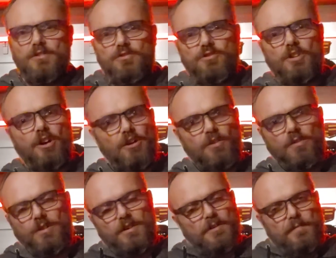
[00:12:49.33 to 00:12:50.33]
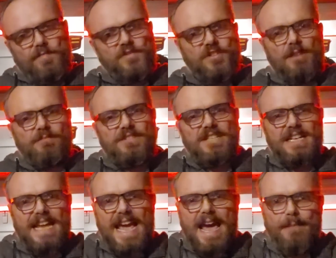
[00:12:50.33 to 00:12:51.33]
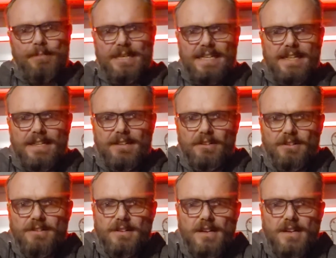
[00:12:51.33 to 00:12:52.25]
So something's going to happen here,